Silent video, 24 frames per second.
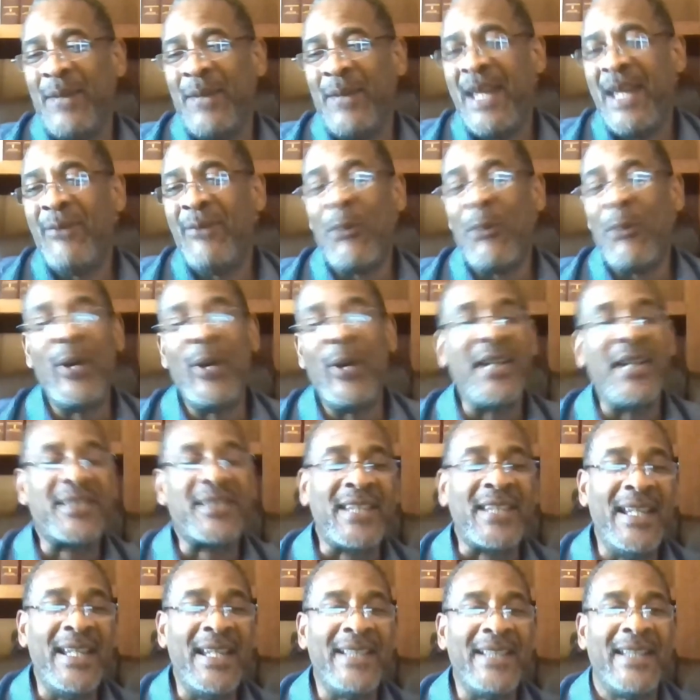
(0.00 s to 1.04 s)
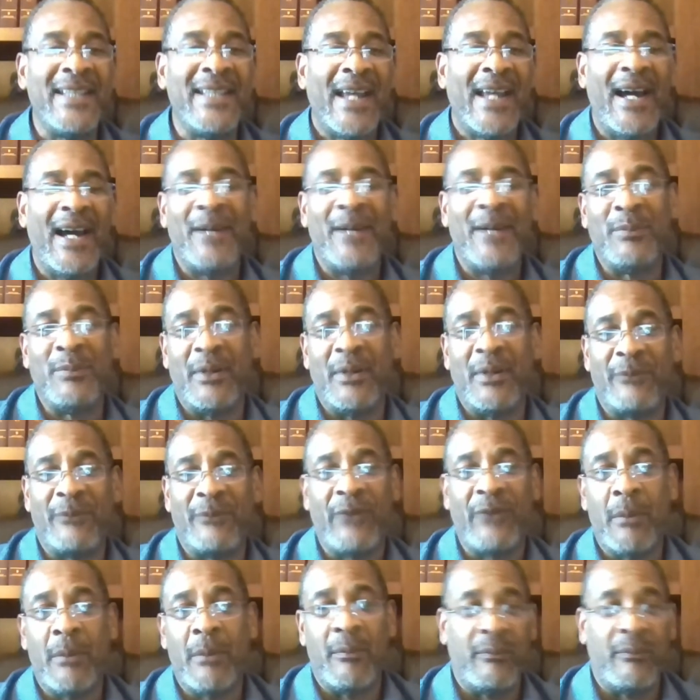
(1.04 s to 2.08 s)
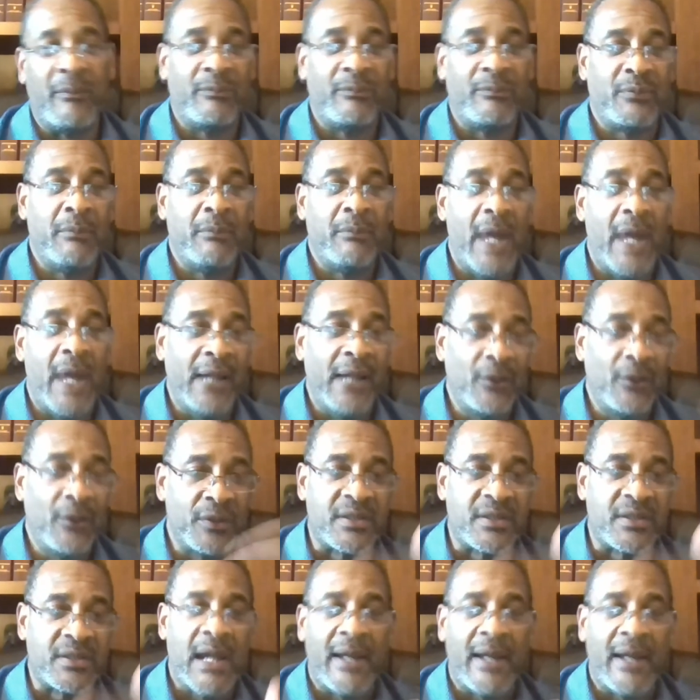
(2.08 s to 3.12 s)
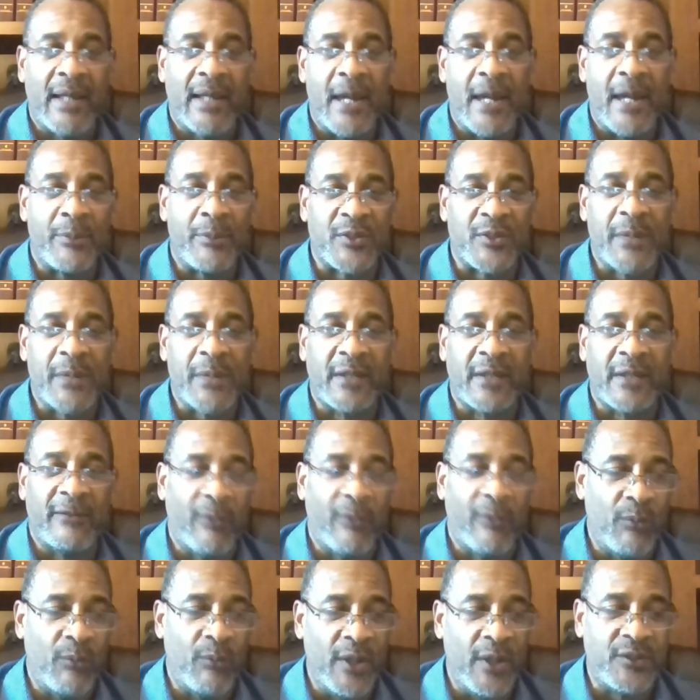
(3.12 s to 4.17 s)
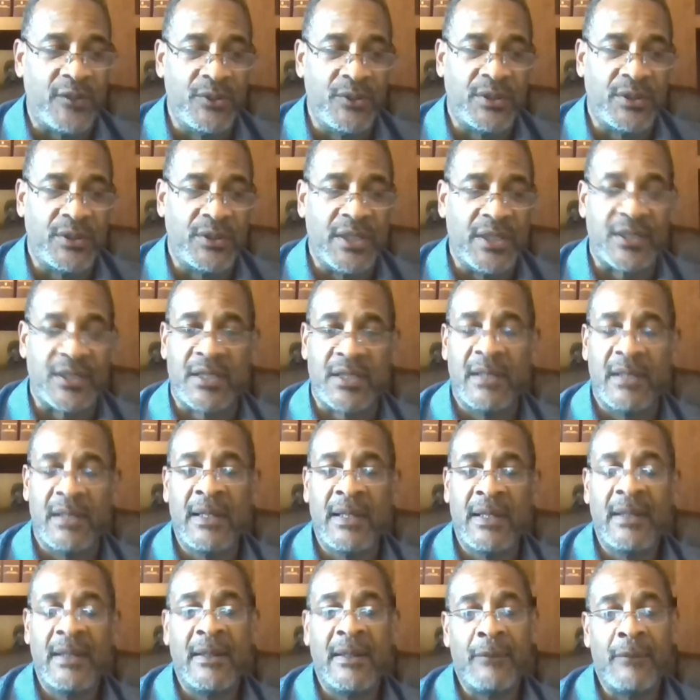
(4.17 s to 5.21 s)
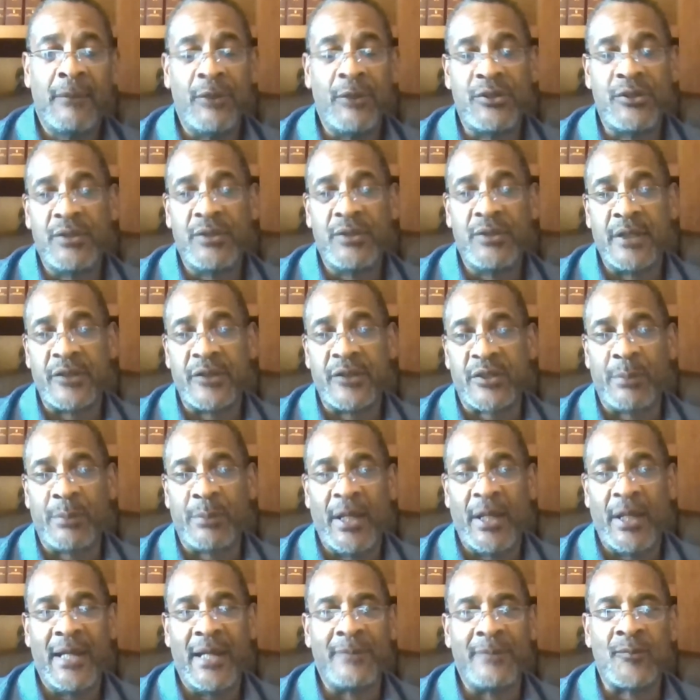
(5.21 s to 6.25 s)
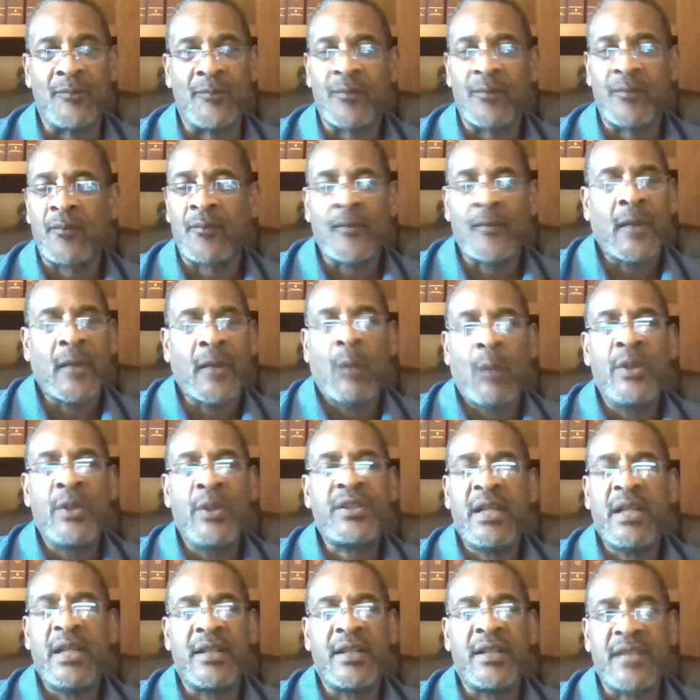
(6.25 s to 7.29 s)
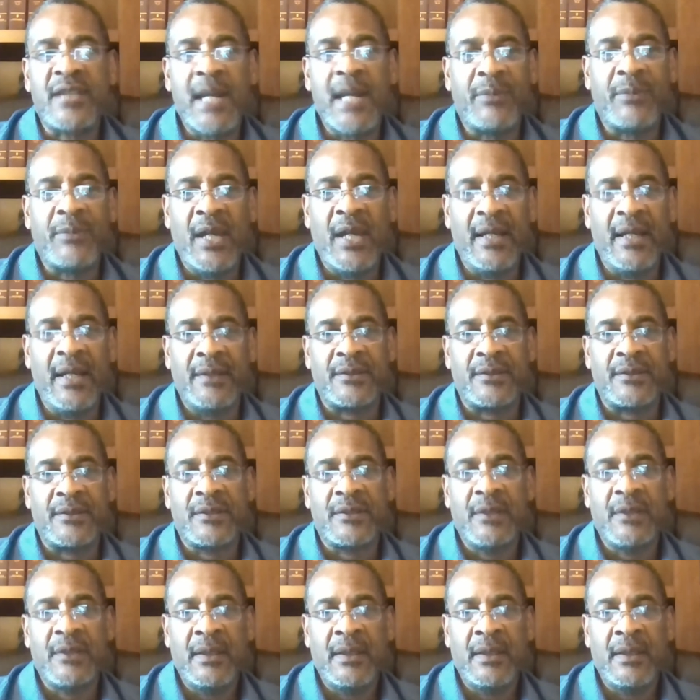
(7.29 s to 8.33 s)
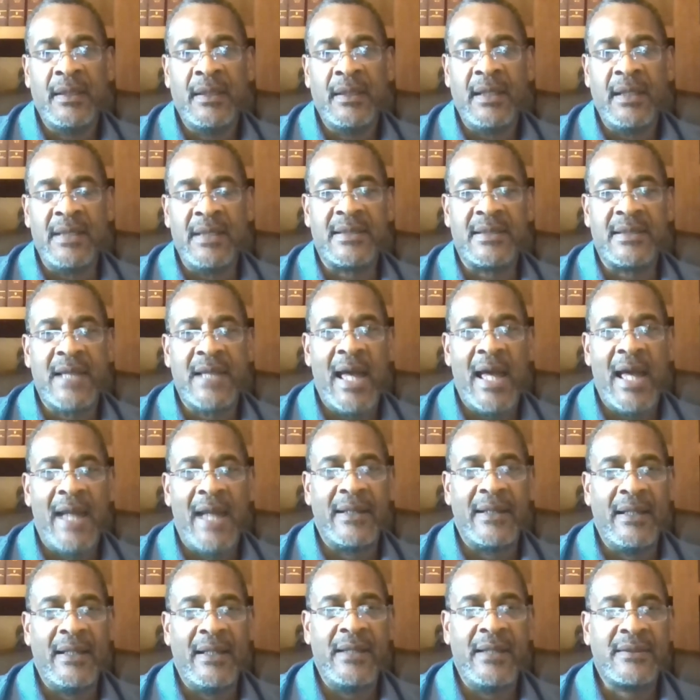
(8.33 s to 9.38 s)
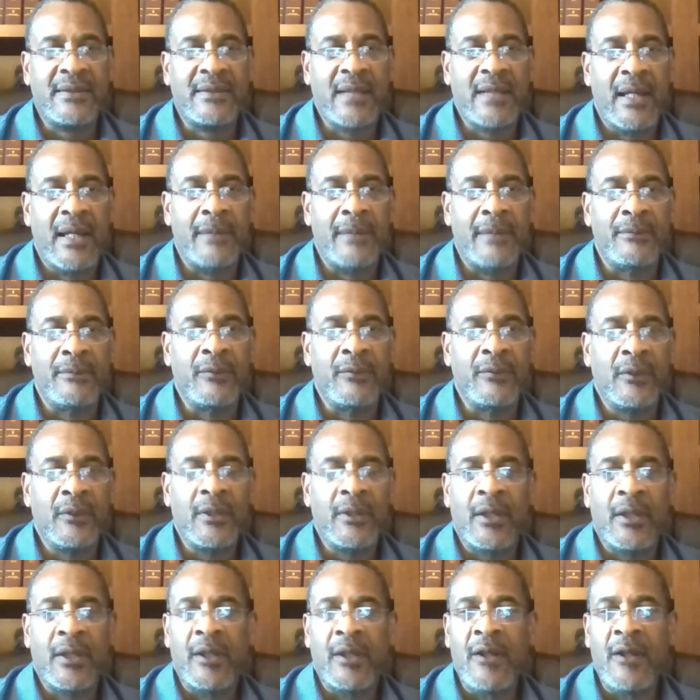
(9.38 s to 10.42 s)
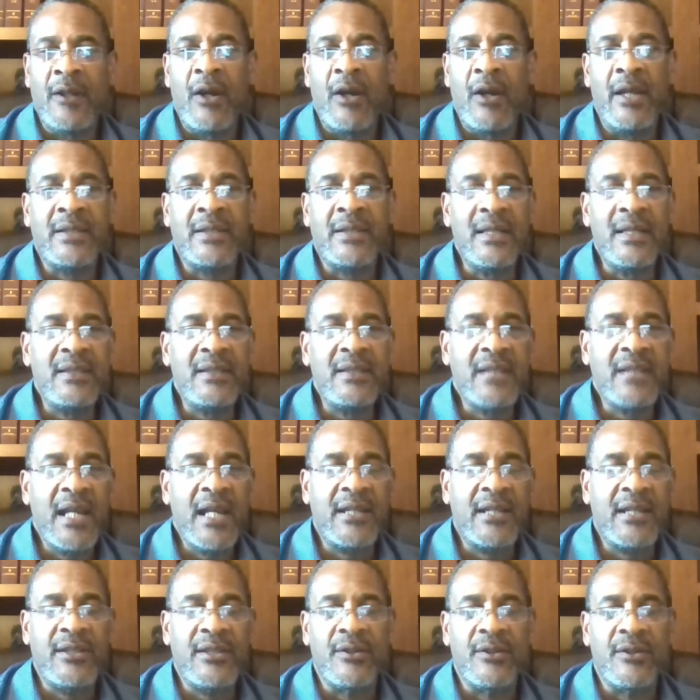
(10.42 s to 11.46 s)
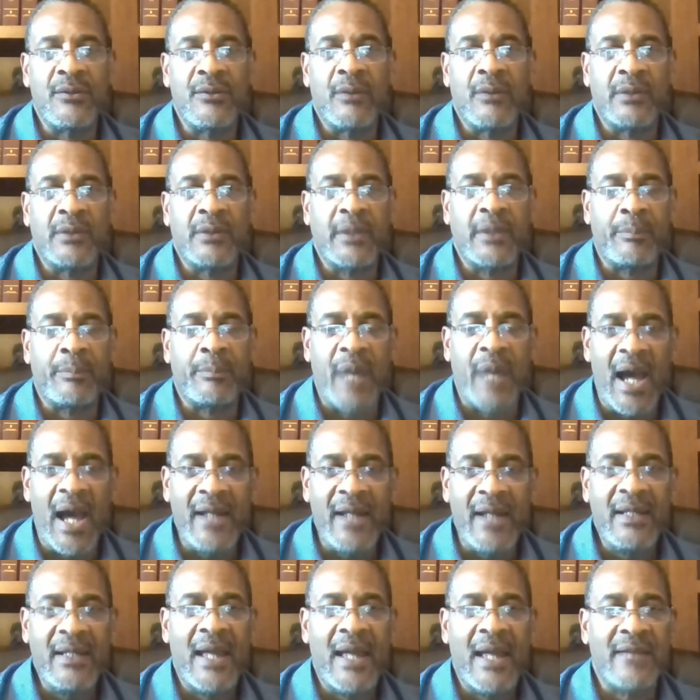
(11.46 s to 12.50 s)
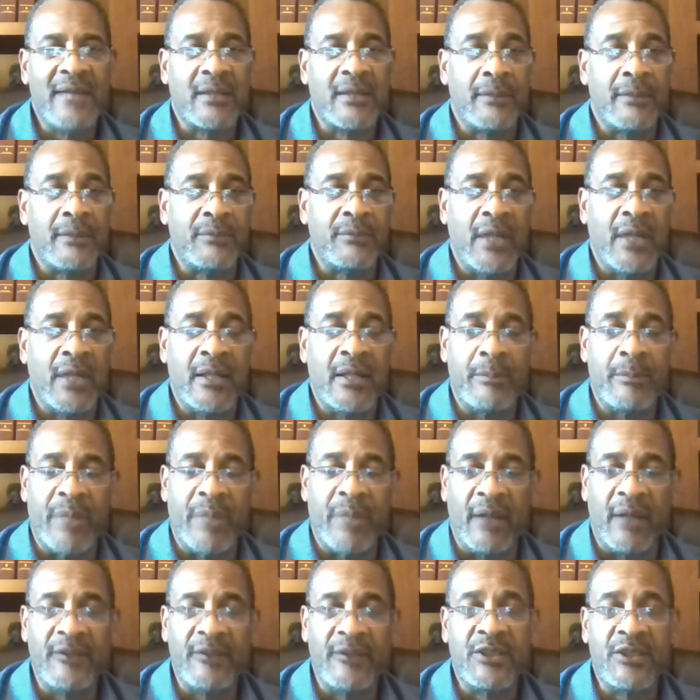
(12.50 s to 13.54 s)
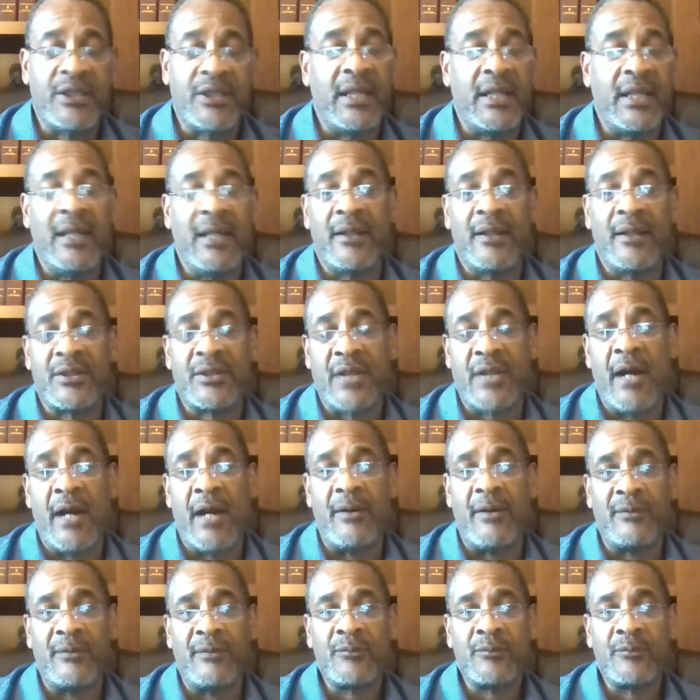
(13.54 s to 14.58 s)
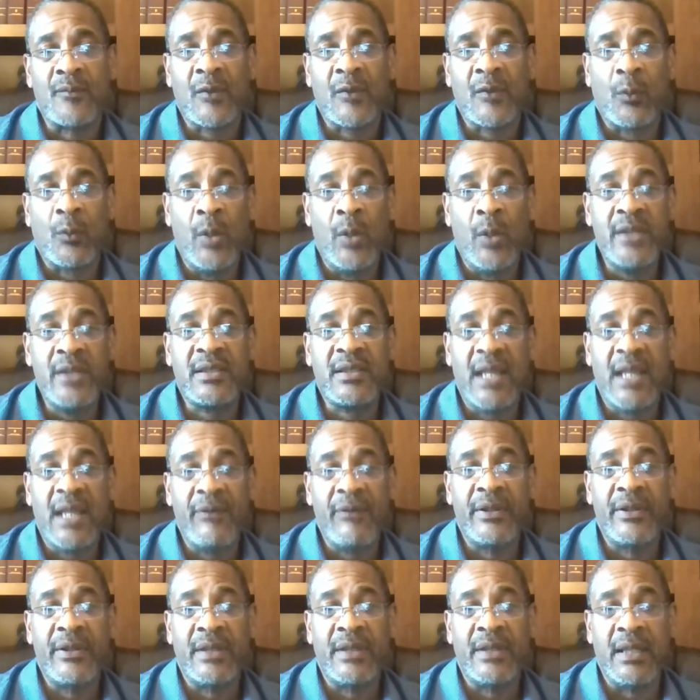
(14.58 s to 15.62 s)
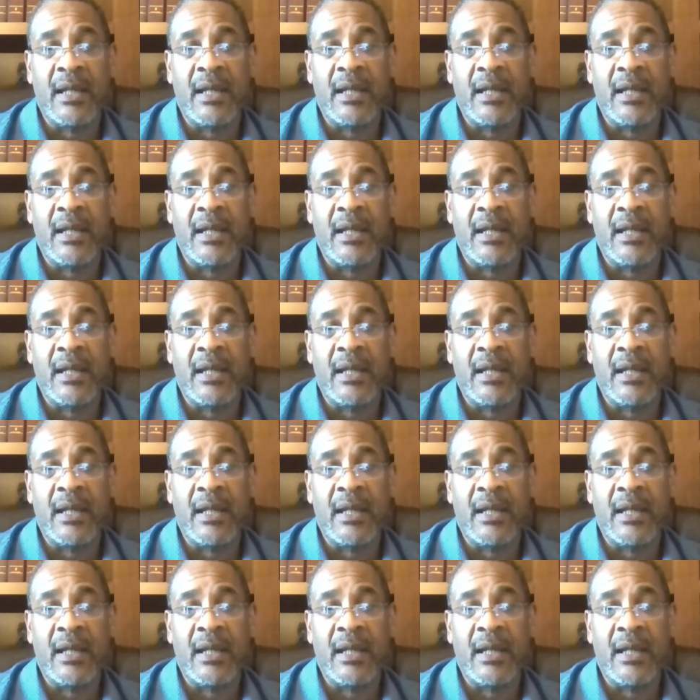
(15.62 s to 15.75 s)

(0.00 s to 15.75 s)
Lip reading: even we're seeing from my little sideline perspective of what you just explained, we're seeing the same things. Is that it's it didn't take you. The body has an ability to heal itself once given the